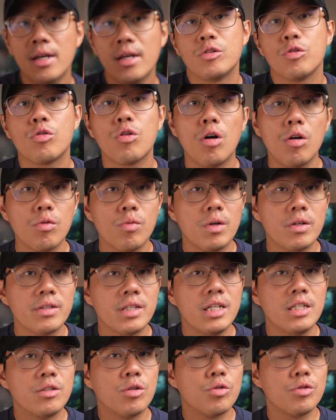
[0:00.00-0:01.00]
So call
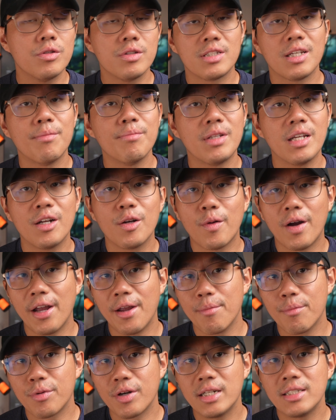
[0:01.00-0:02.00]
quality is also something quite
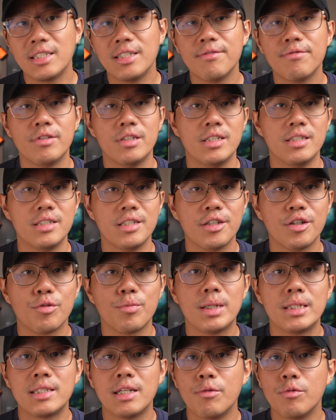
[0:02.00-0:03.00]
impressive with these
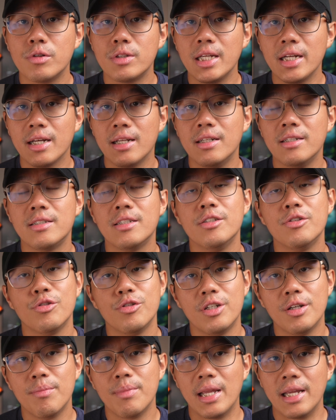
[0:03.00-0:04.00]
earbuds, and we'll take a listen
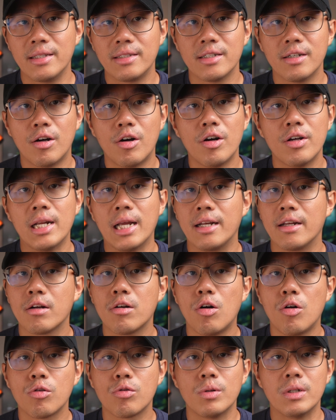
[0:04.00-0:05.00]
to them later on at the
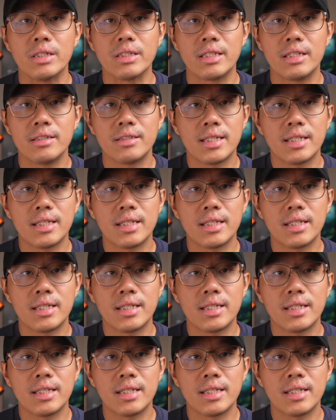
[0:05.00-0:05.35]
call quality